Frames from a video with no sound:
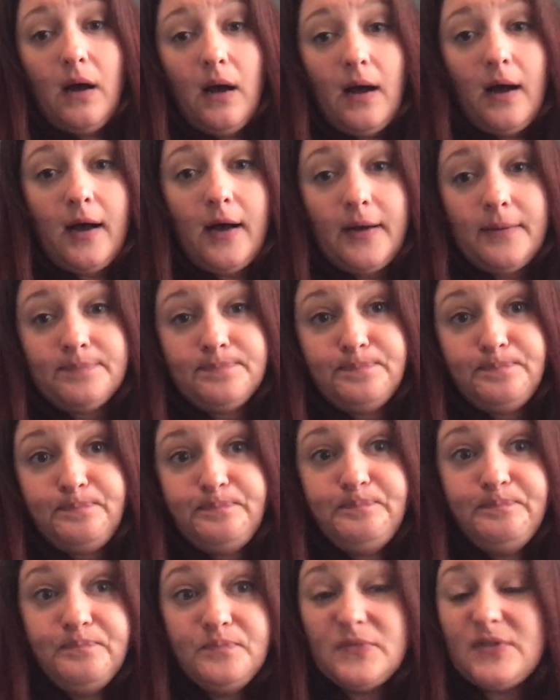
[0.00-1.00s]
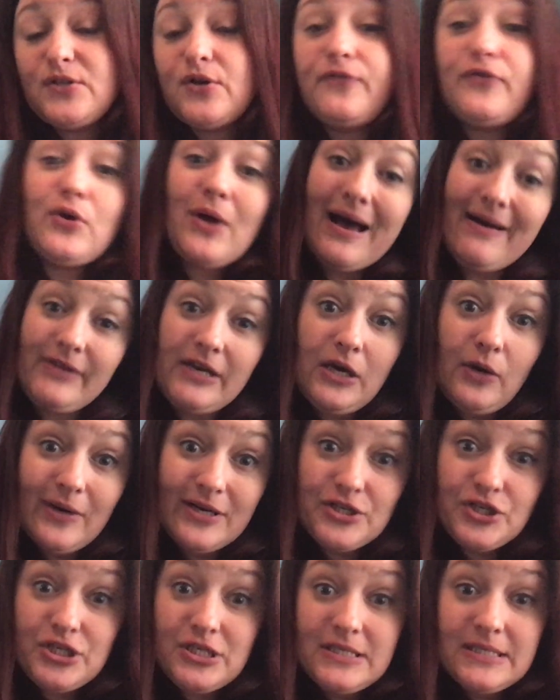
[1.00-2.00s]
So if you have any
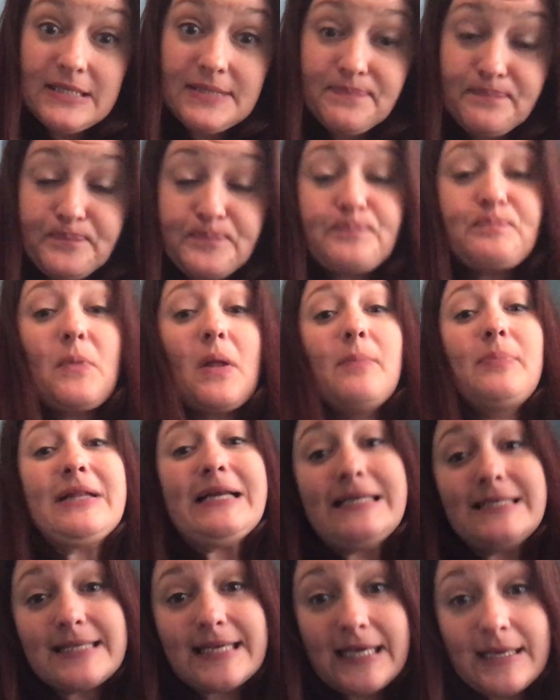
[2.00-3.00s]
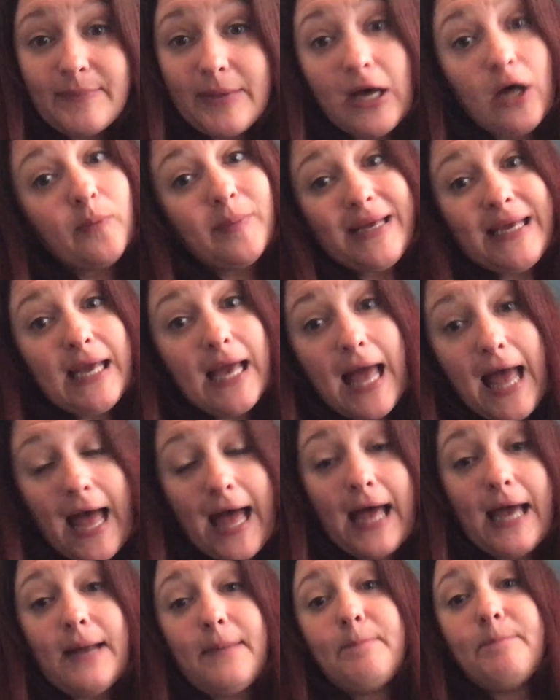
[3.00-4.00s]
questions, please email me
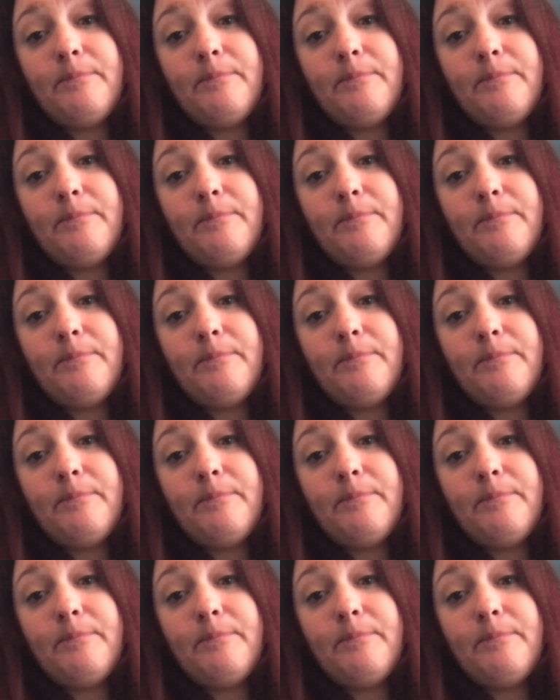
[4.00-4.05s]
at